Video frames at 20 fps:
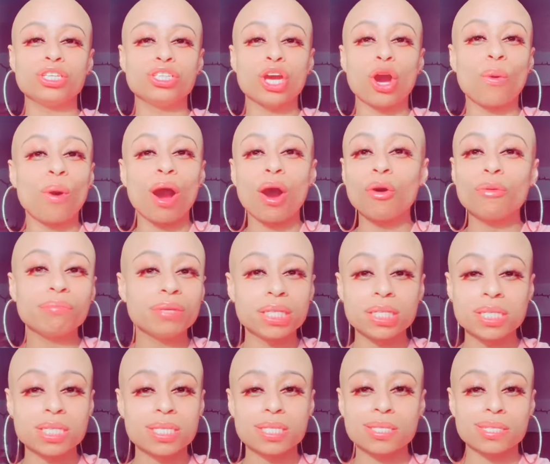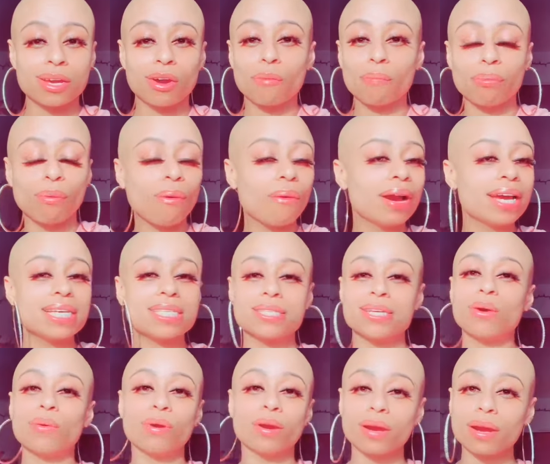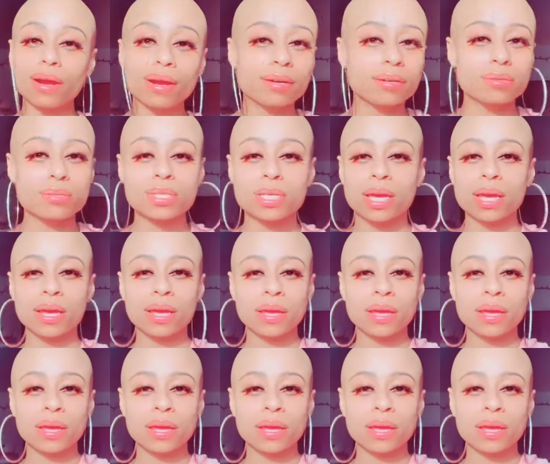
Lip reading: your homies, your boys, your girls,